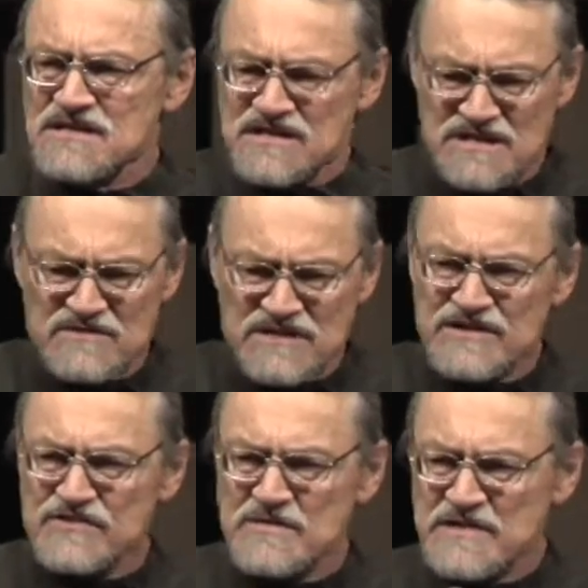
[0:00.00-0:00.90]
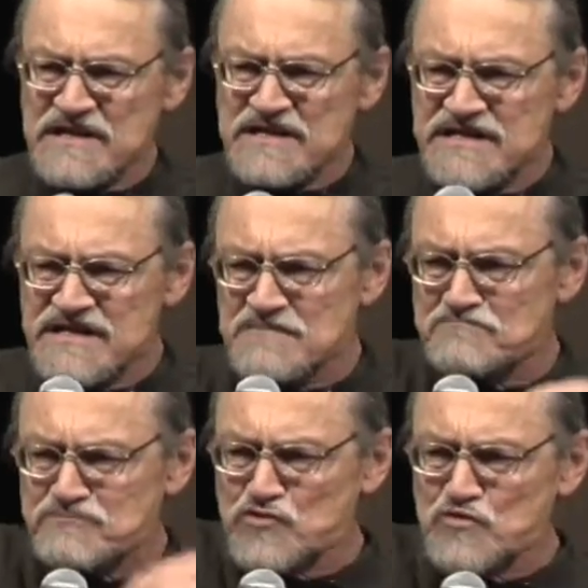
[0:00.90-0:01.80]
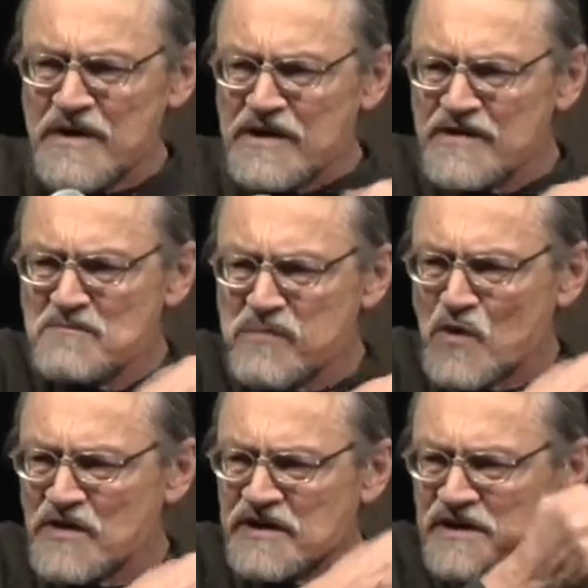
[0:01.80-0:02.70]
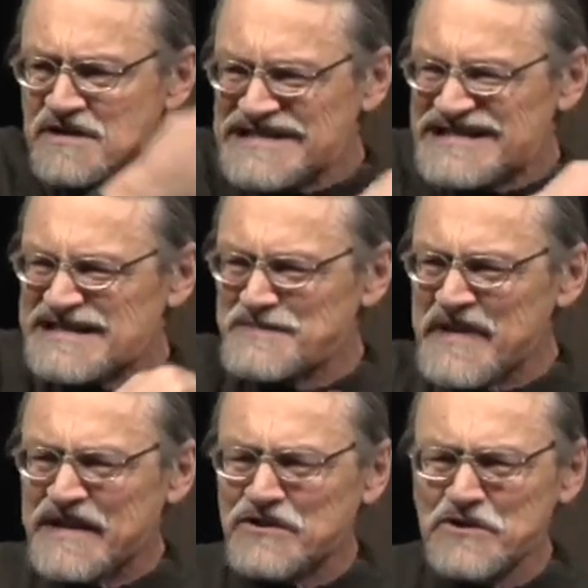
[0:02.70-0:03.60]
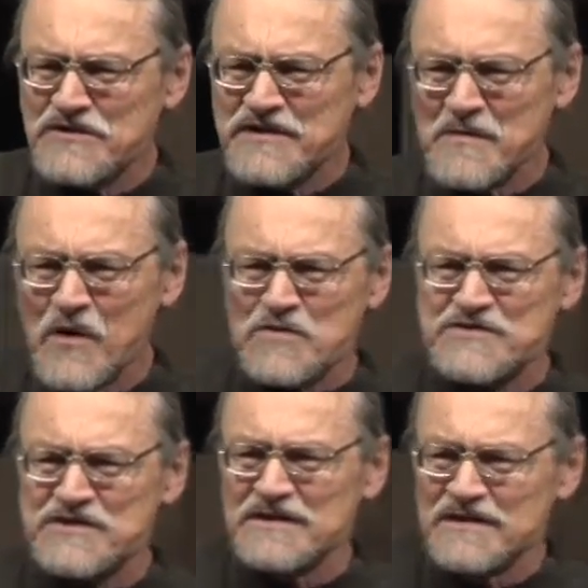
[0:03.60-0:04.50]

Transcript: and I went to him and I hit him, boom, right on the bone here, to make it hurt the most.